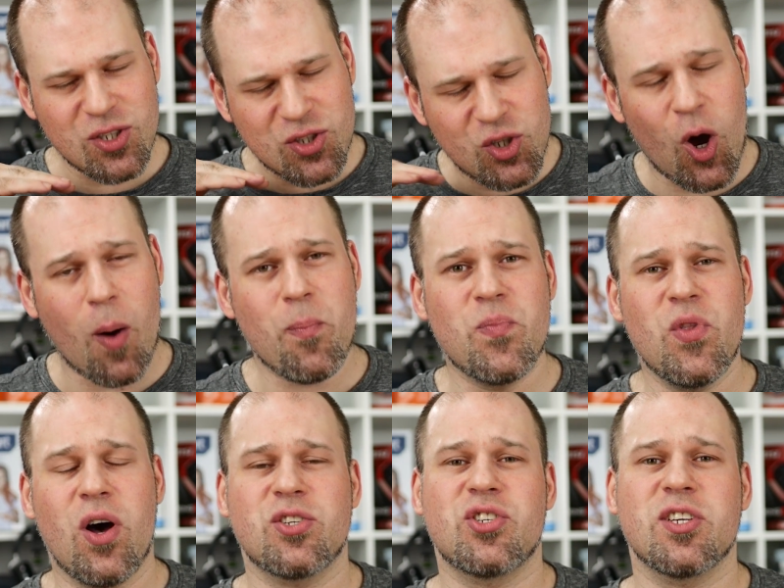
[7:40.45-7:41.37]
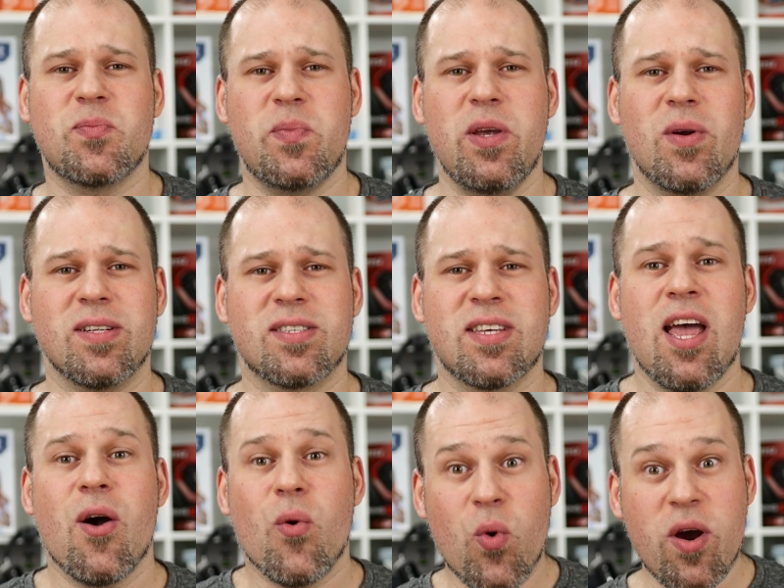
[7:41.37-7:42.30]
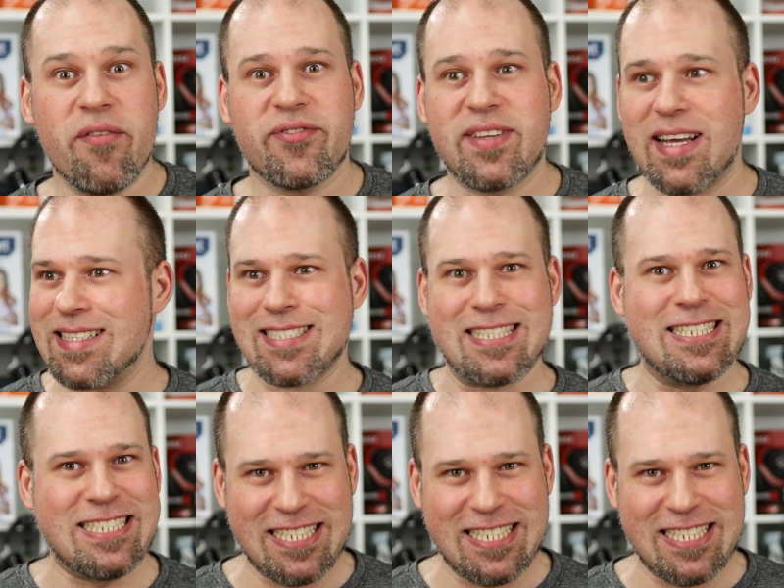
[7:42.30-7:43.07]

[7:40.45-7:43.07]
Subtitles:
a top-notch experience with that